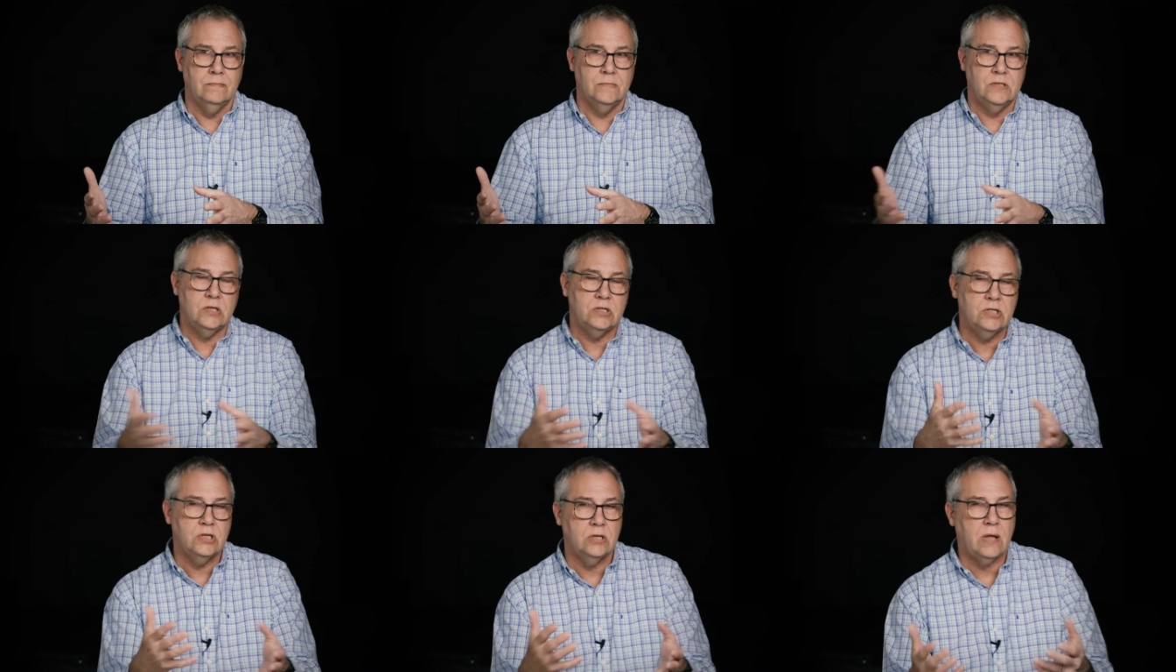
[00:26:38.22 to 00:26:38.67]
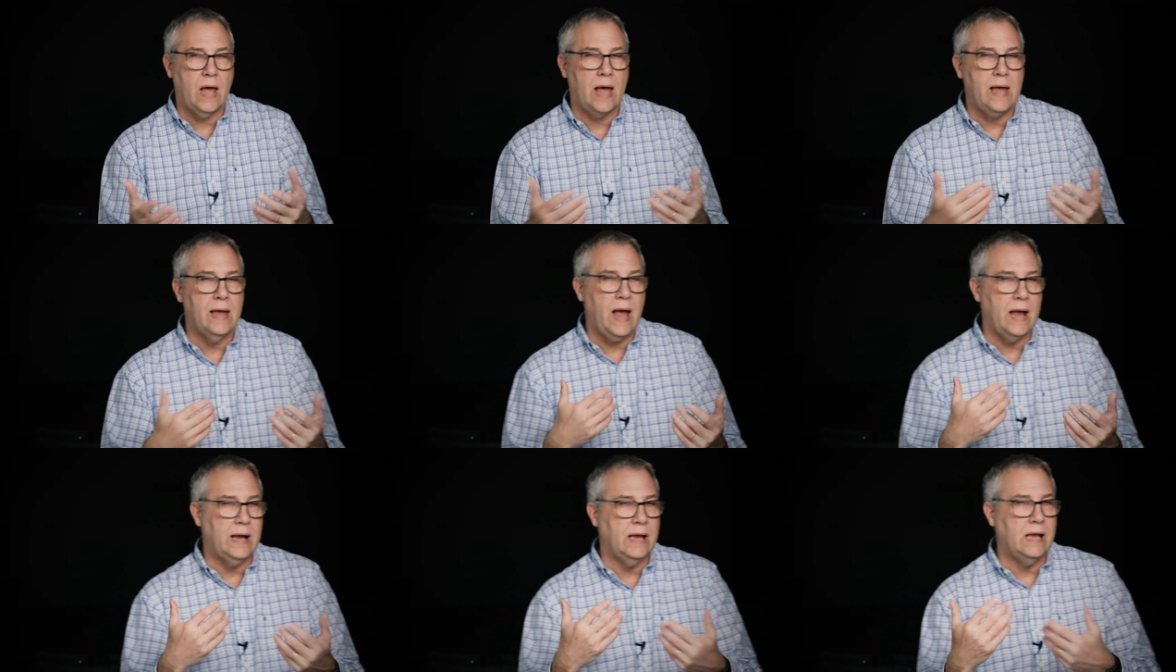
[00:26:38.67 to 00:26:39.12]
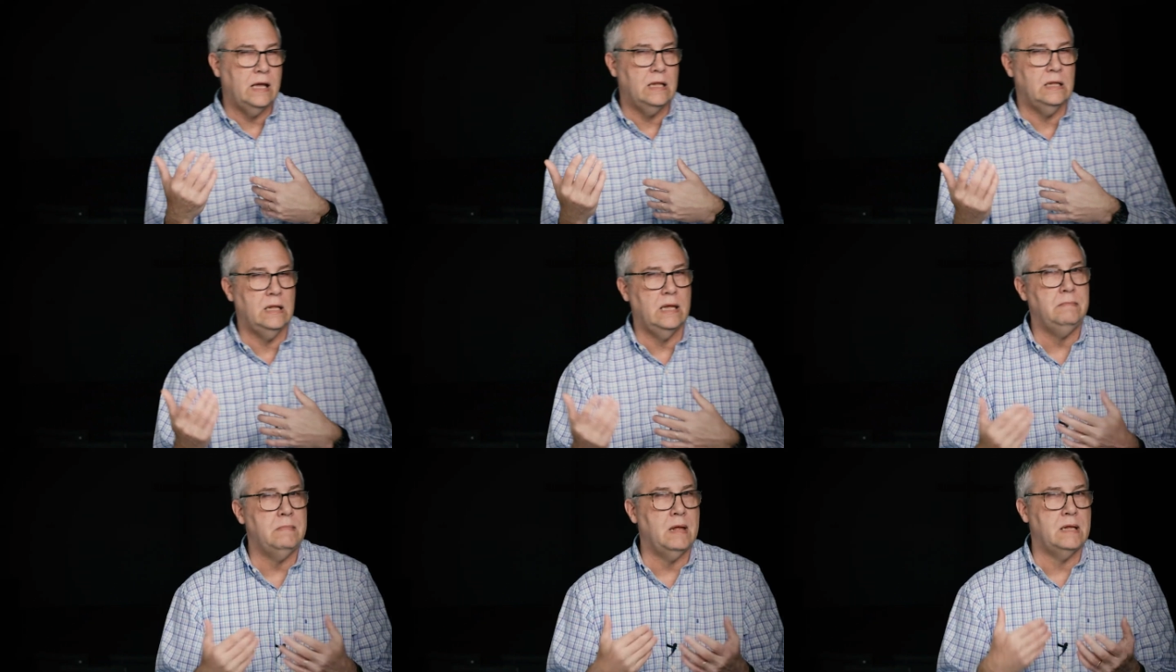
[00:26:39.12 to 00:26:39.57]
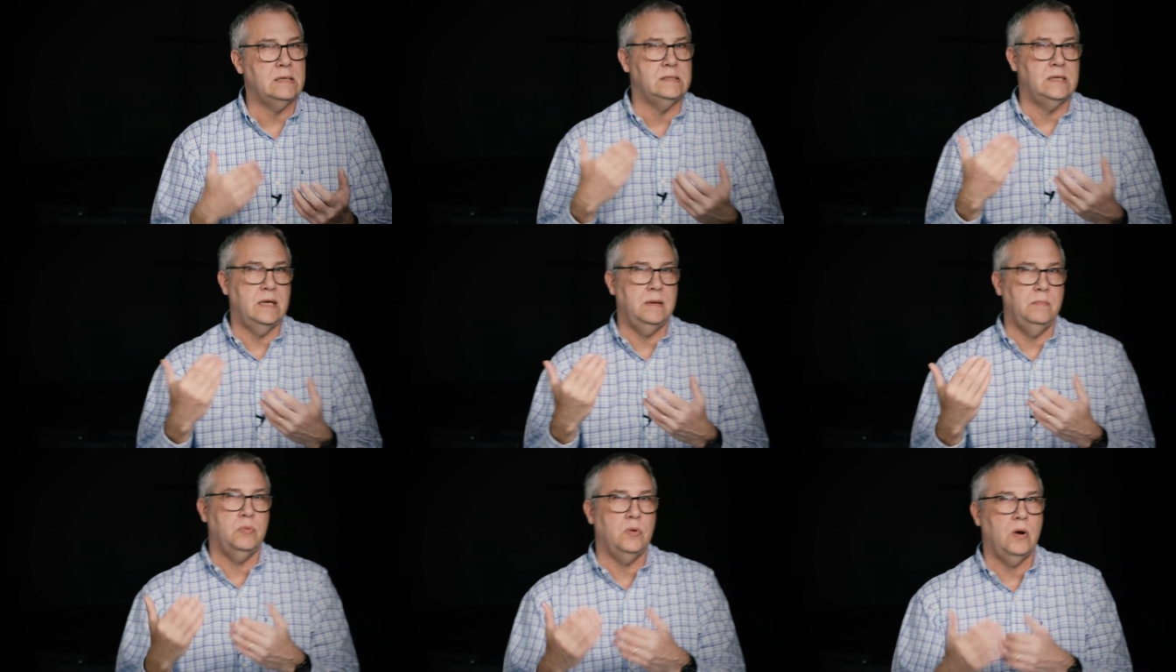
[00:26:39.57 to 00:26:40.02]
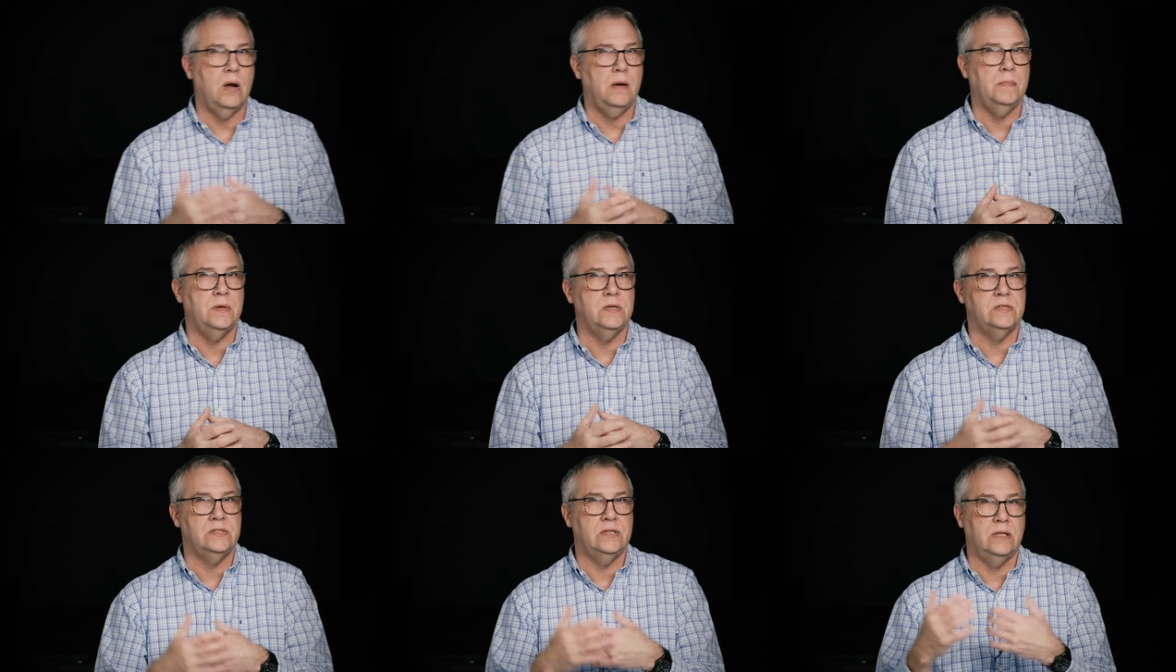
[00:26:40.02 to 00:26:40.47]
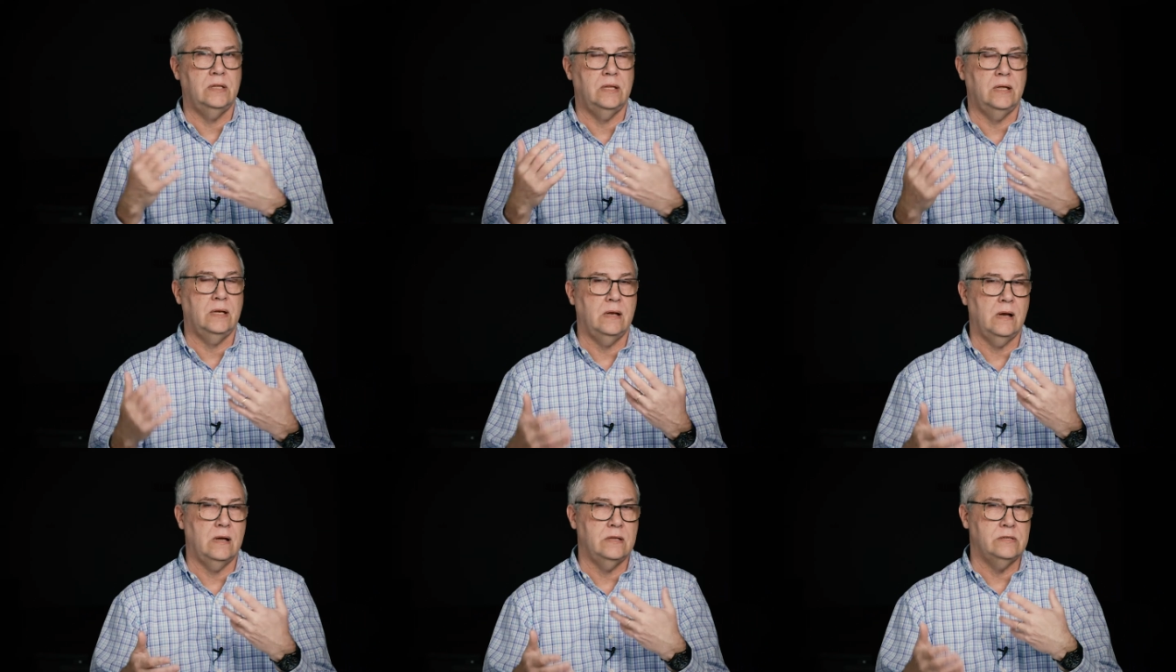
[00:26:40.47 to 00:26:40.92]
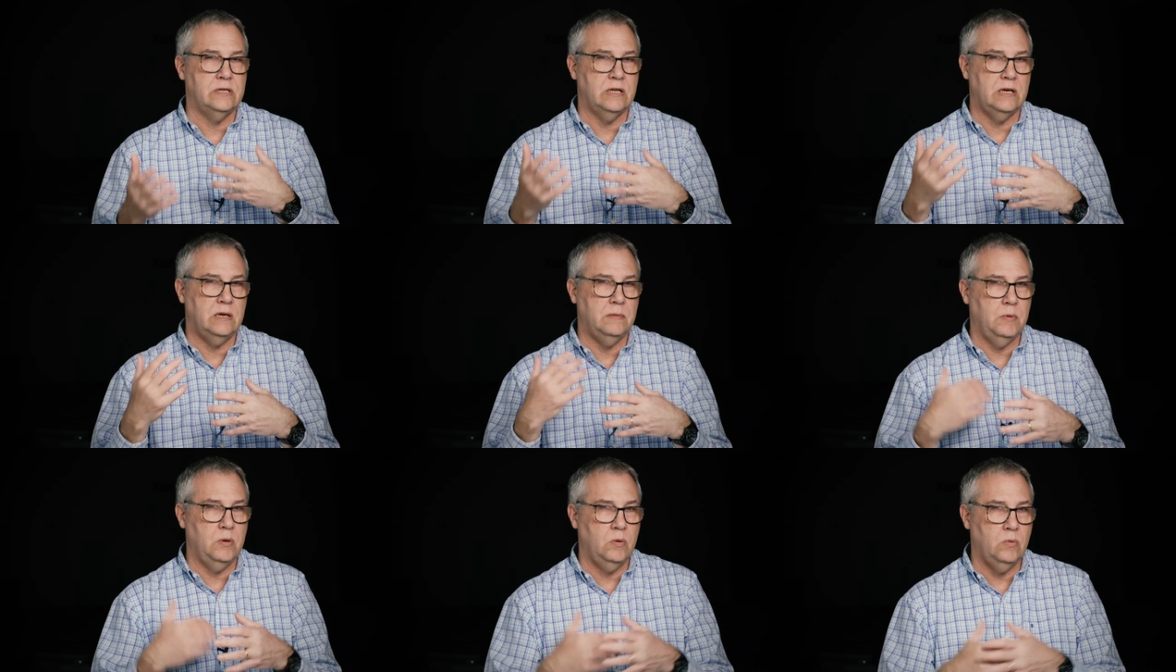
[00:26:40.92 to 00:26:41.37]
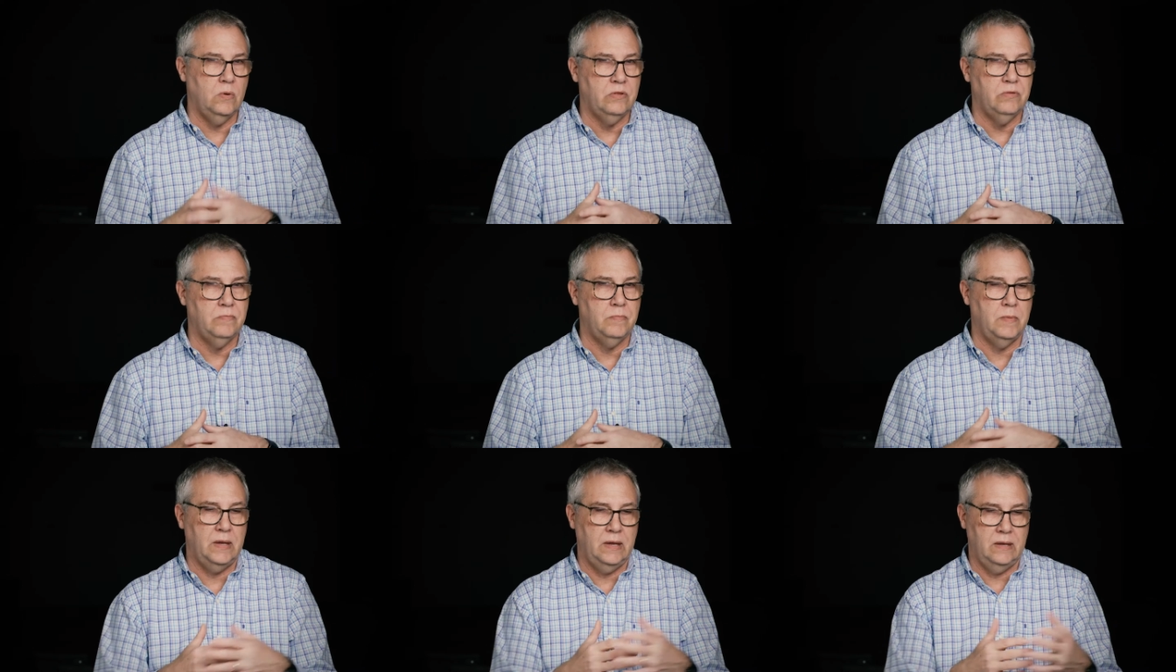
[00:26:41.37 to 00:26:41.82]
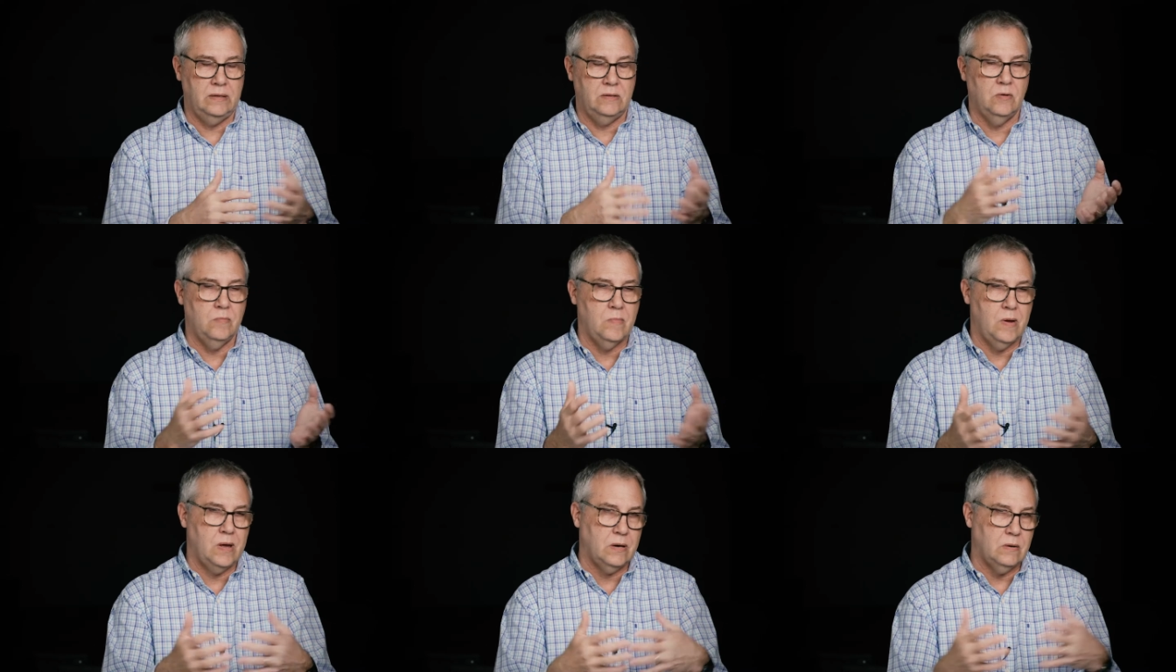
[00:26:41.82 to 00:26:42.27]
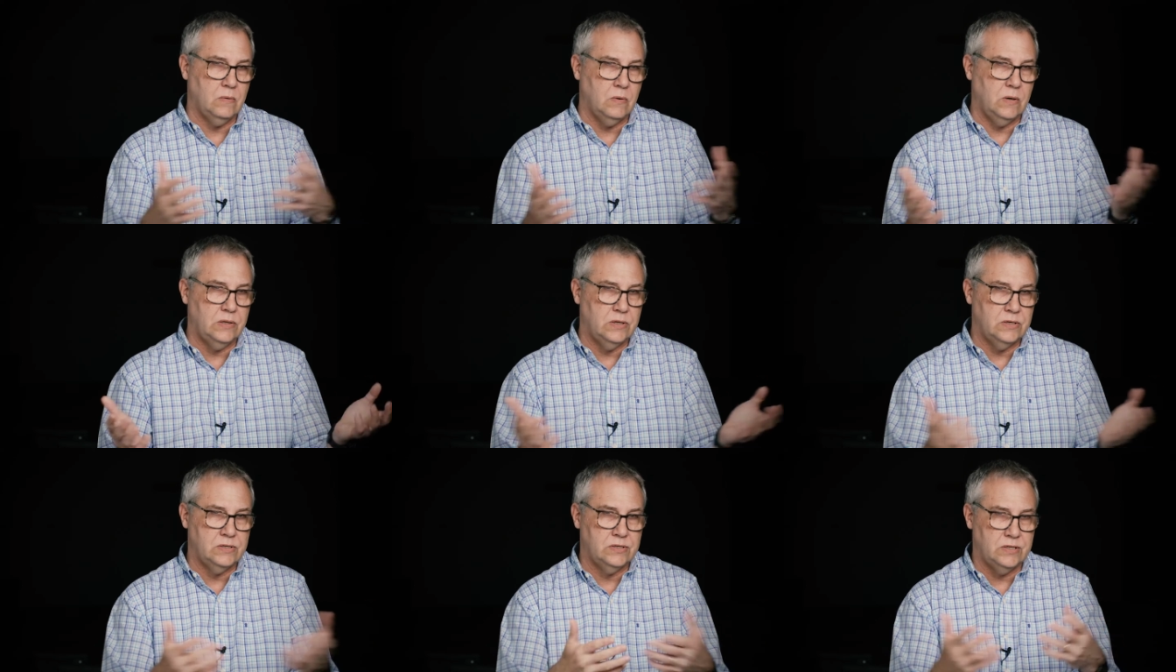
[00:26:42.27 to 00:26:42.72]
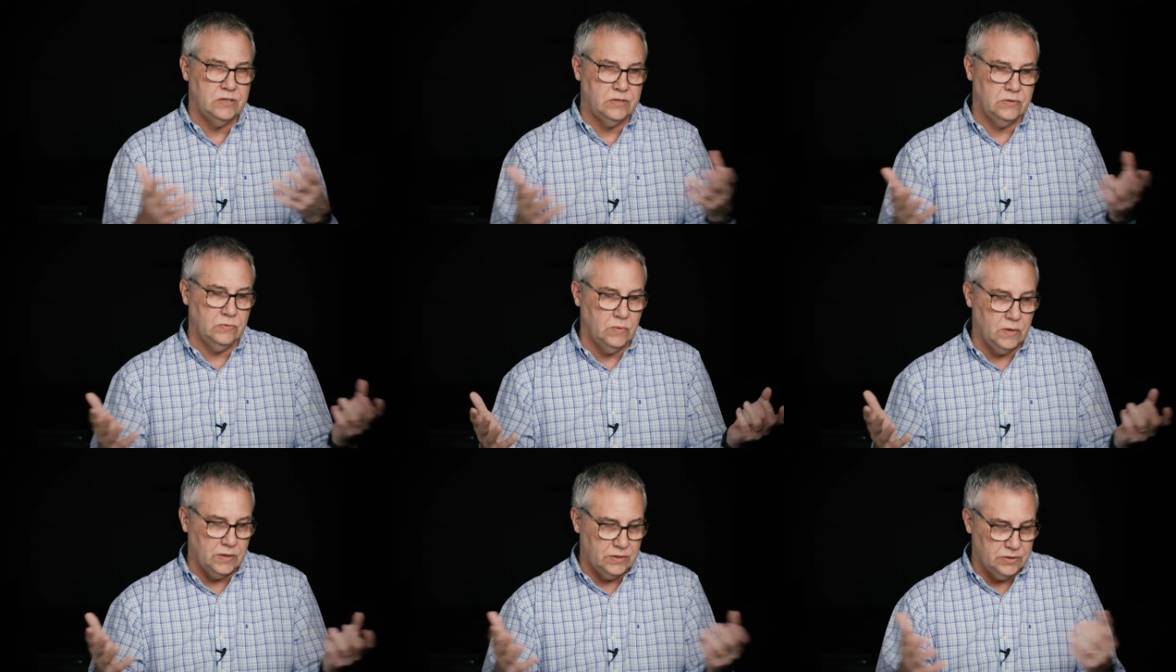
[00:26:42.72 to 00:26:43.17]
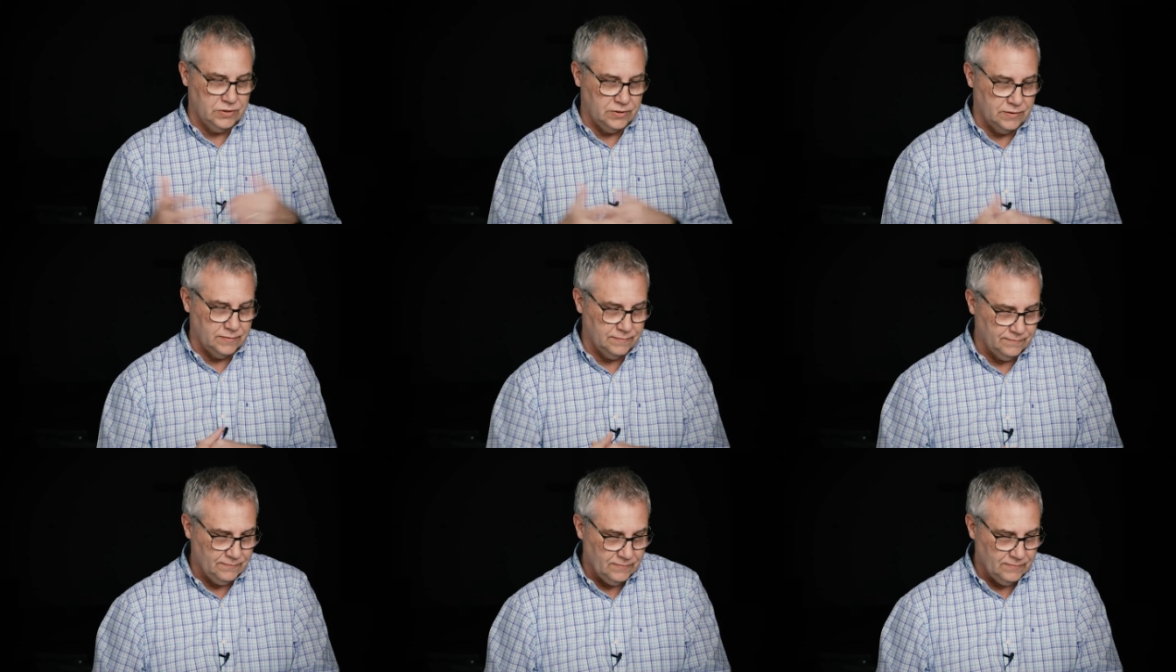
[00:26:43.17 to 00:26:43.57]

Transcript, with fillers: So, so I, I can claim that same promise that, that God's going to be with me no matter what the situation.